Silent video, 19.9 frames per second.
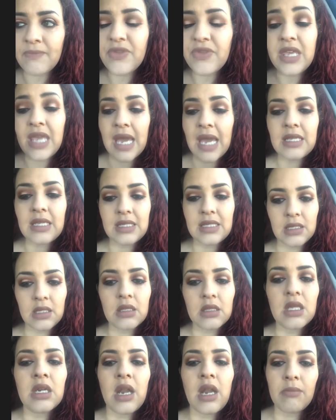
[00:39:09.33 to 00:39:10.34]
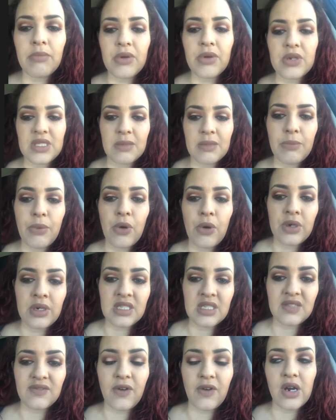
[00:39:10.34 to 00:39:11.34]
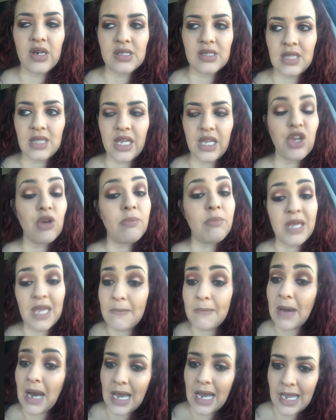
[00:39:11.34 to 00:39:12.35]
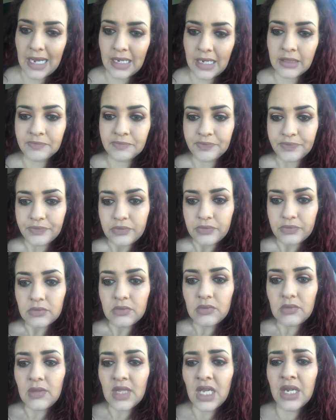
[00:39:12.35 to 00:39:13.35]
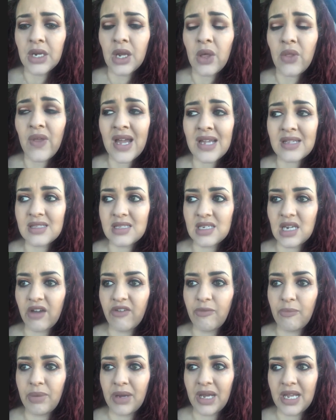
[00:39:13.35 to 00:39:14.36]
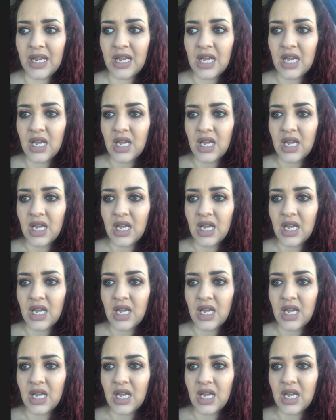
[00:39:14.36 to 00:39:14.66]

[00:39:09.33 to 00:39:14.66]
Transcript: Yes, the number is important as far as like your BMI and all that stuff, but